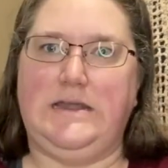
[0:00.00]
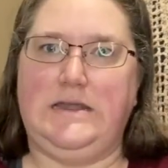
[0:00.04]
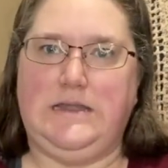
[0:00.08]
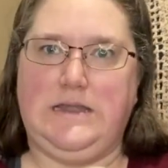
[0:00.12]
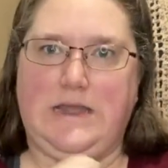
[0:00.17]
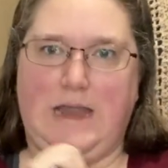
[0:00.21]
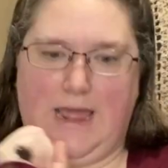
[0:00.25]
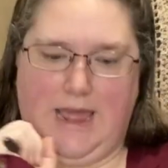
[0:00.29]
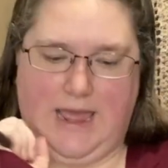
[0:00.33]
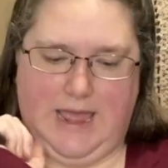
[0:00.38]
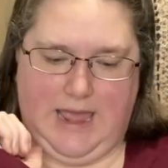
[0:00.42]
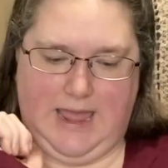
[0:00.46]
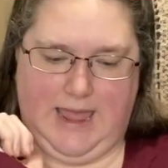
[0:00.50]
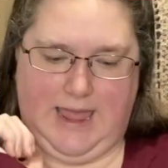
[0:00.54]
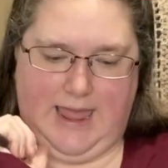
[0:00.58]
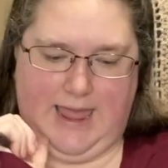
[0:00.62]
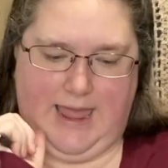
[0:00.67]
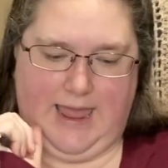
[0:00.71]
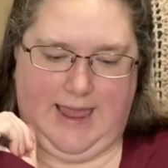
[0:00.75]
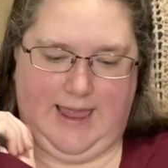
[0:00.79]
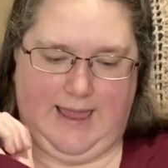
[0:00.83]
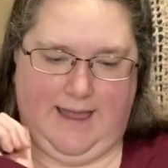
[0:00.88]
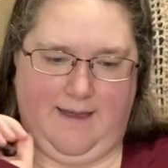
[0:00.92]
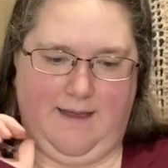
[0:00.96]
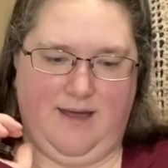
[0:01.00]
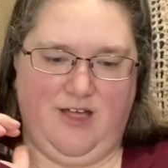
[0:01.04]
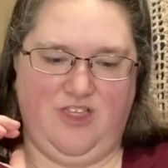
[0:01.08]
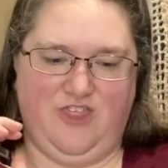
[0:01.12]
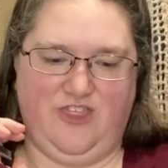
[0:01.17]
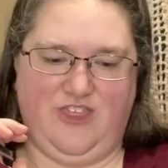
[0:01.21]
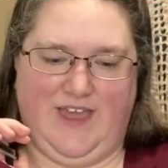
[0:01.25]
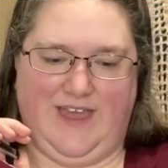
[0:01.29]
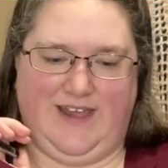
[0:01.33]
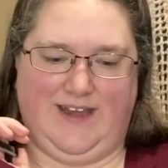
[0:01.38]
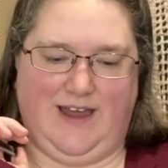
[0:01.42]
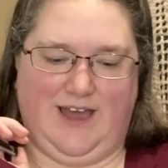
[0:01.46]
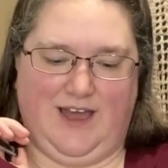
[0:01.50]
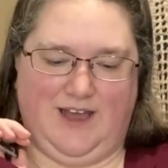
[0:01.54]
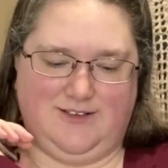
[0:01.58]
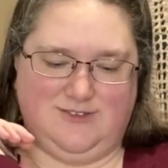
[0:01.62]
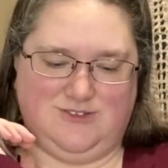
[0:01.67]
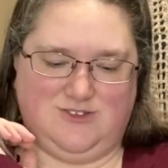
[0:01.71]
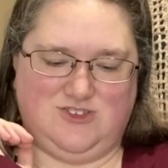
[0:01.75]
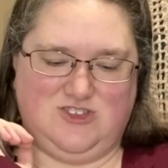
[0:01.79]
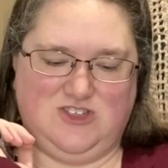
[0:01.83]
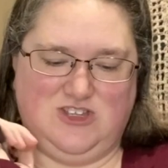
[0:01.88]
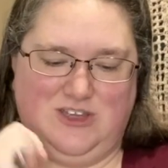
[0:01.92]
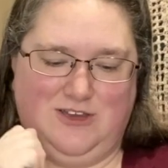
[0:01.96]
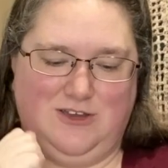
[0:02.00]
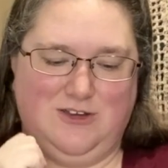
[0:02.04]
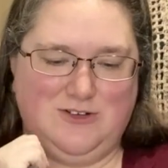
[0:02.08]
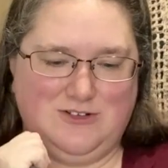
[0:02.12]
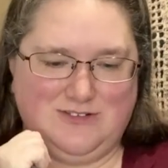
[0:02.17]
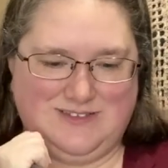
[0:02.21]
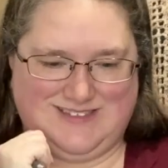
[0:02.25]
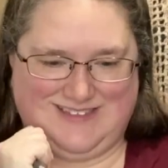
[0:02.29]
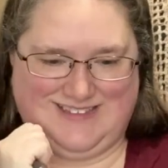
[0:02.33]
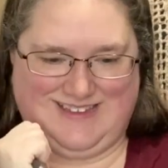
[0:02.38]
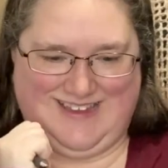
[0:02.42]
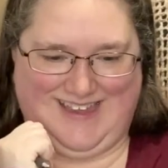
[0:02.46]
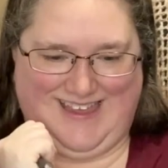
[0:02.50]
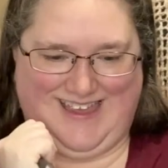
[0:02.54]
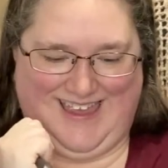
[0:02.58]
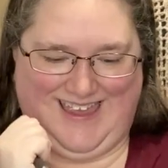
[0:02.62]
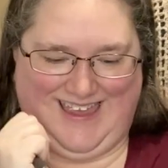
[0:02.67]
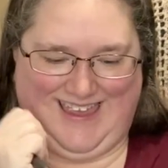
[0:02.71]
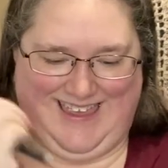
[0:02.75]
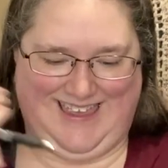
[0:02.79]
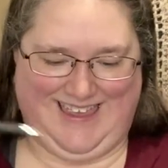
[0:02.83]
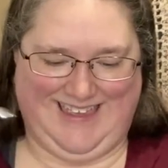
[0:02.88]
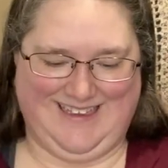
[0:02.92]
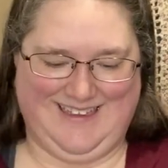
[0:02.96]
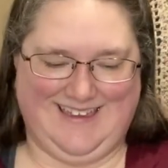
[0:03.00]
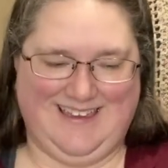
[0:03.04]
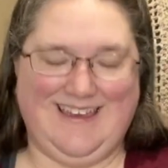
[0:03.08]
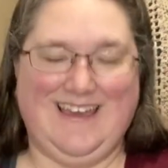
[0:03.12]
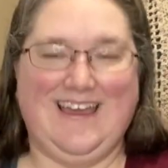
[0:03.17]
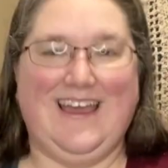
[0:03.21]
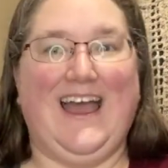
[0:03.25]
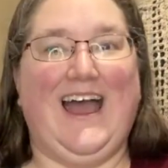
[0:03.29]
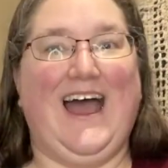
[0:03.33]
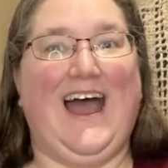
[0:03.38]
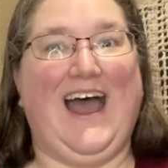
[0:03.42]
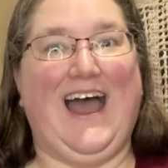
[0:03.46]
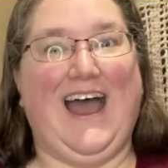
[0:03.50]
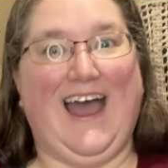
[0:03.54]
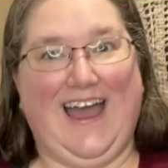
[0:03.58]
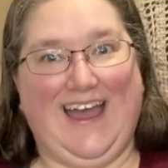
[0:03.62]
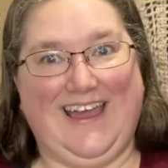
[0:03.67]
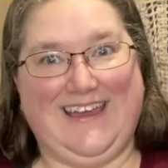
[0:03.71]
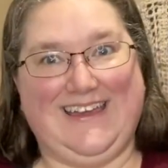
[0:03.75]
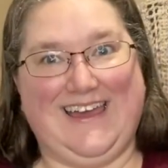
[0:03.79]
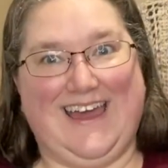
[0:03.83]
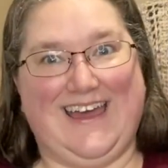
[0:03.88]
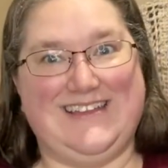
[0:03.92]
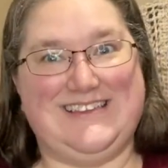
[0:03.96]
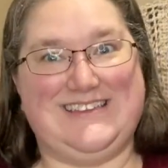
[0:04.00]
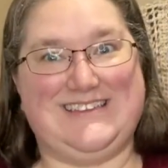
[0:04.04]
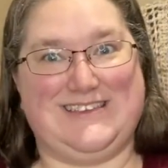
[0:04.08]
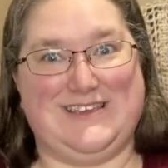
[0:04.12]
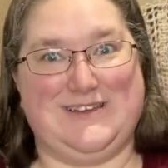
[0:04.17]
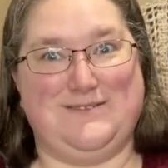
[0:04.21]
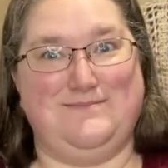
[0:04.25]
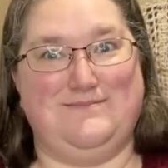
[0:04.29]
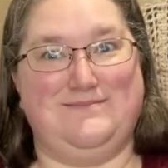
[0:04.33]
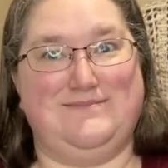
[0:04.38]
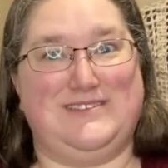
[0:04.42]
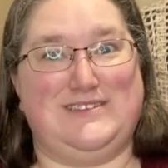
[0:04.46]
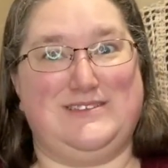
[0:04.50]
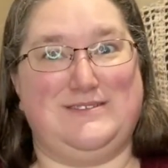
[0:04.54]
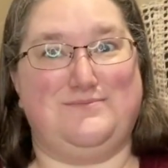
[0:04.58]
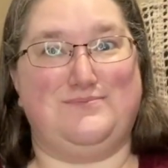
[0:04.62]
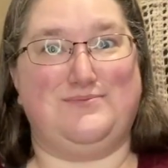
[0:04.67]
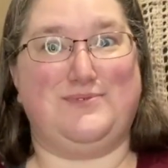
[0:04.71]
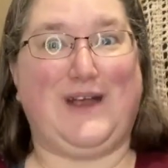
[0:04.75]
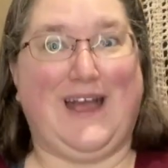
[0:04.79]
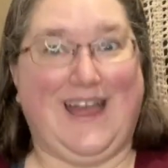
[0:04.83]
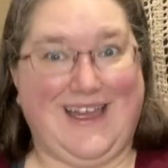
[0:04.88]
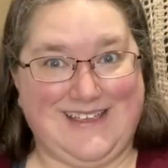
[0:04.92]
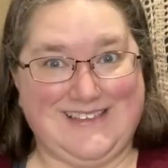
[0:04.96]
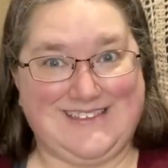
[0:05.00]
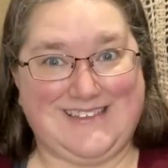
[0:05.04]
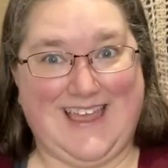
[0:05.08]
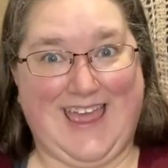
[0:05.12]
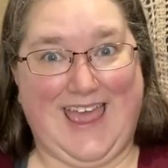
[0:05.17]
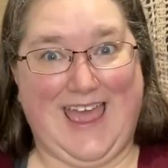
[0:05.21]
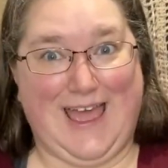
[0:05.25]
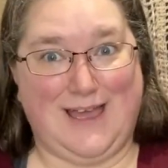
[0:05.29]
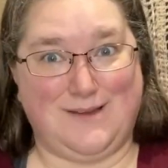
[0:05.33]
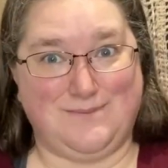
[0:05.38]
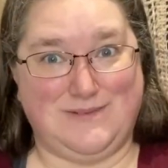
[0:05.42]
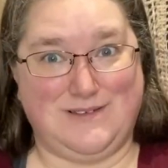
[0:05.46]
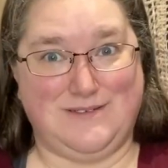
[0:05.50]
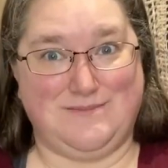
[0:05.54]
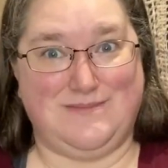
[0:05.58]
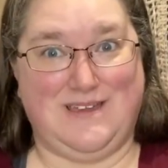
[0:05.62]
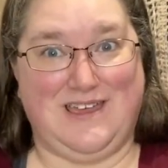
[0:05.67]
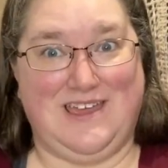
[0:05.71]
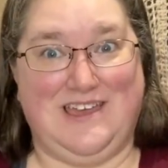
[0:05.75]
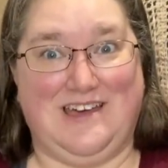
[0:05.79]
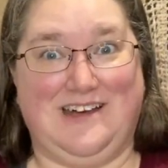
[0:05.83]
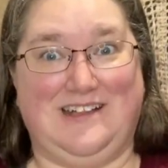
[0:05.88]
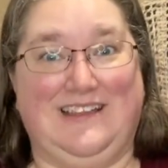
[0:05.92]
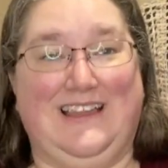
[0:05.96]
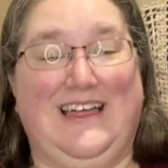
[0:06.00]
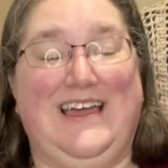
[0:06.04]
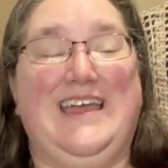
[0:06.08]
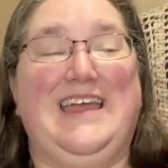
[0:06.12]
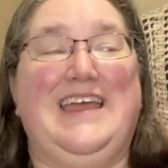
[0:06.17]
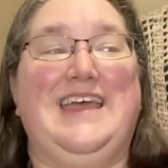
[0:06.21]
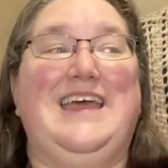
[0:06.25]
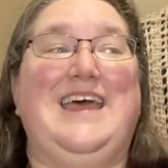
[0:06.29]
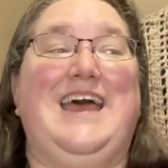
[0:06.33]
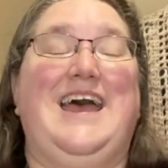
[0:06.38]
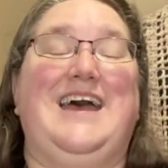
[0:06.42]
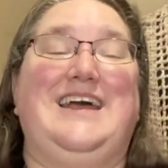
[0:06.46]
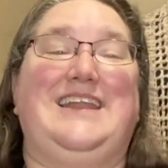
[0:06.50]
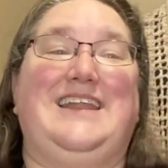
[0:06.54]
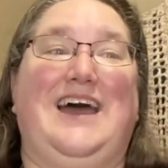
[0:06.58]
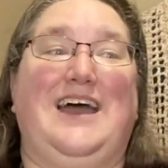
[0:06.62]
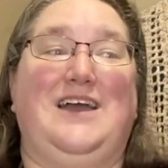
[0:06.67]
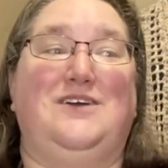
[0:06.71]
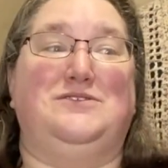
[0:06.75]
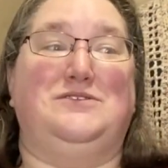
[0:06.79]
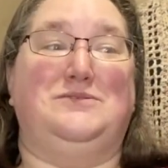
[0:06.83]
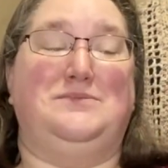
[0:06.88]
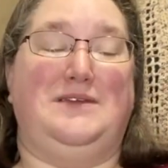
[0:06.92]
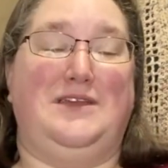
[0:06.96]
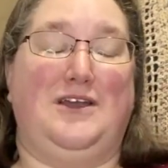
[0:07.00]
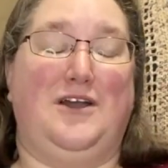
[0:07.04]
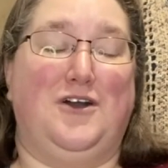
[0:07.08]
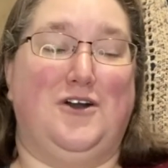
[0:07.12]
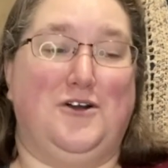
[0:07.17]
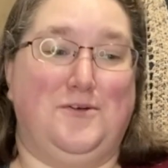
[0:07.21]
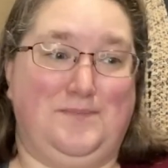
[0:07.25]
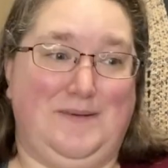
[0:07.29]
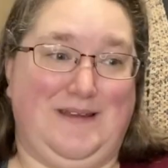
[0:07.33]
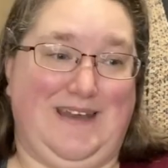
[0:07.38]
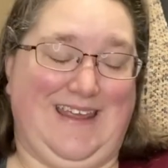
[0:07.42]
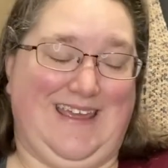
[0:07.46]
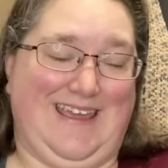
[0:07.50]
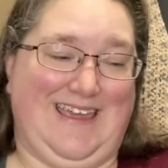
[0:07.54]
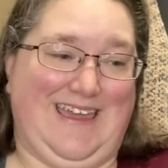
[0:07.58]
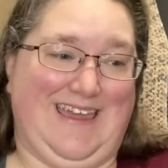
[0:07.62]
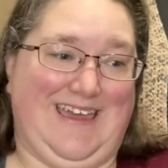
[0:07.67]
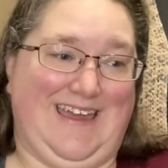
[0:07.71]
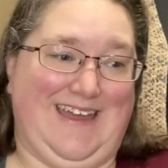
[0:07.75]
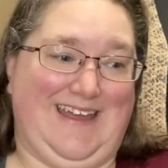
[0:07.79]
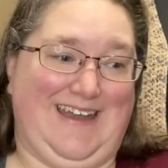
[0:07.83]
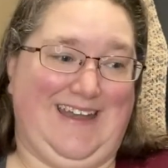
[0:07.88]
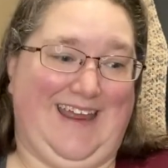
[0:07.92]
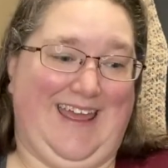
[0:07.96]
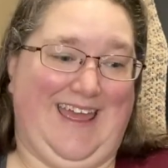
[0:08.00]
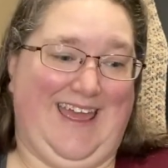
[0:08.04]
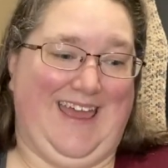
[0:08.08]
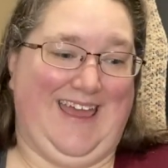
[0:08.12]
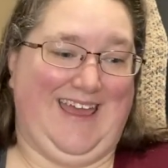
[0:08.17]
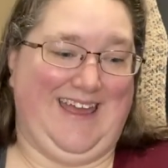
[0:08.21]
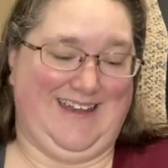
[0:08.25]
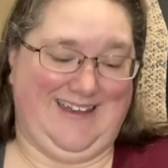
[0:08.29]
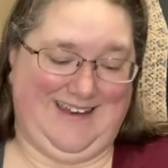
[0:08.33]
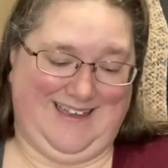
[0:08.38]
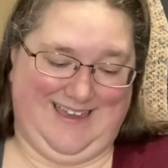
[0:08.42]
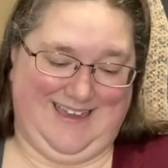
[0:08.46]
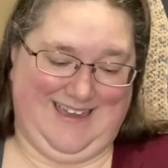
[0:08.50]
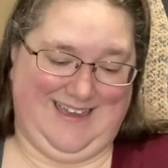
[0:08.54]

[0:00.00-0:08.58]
Monday. Then on Tuesday, I got some surprise happy mail, and I will be opening it, and